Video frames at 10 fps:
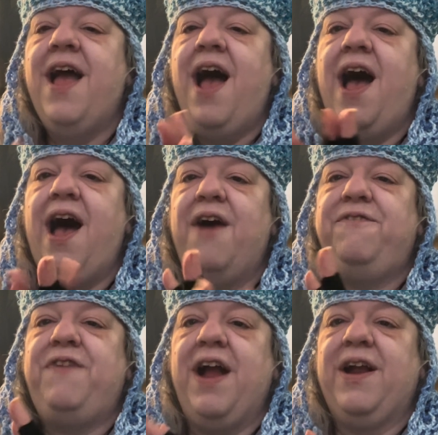
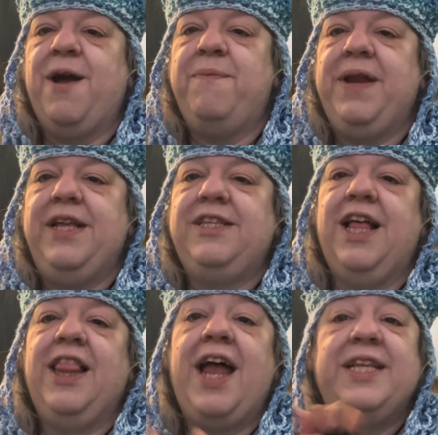Fire companies a
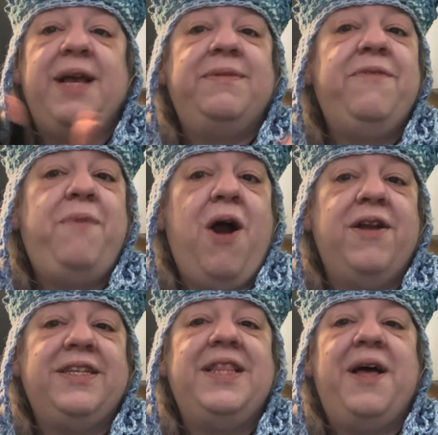lot of times have
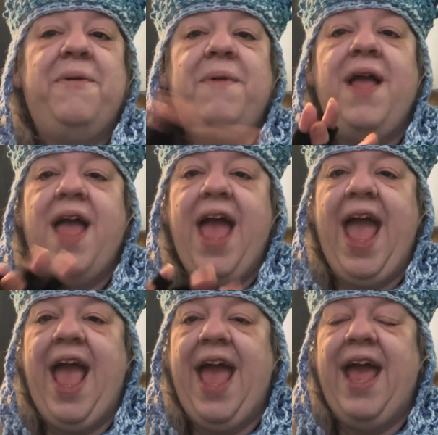bars in them,
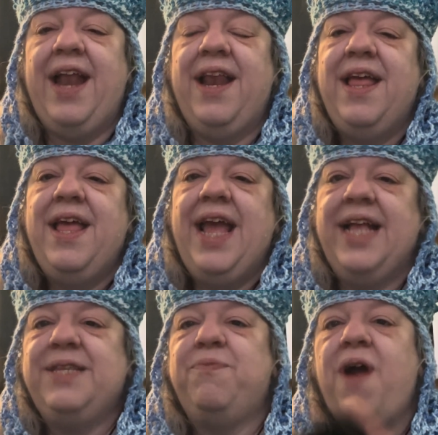and
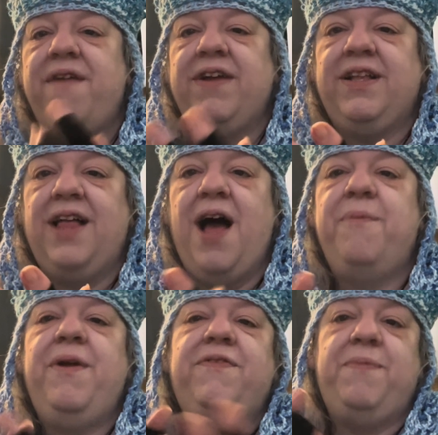it's a private
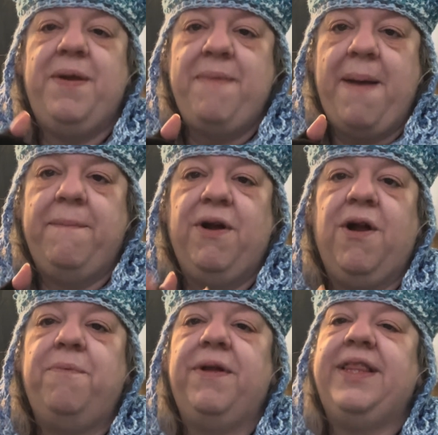club. You have to be a
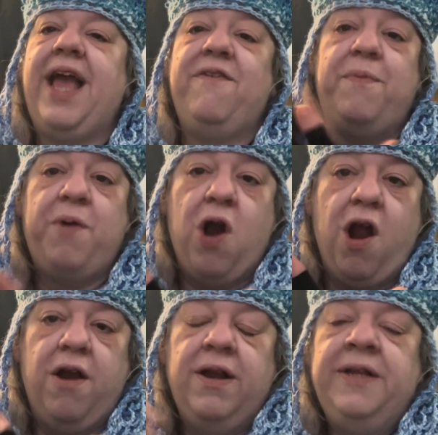member, but they have a bar.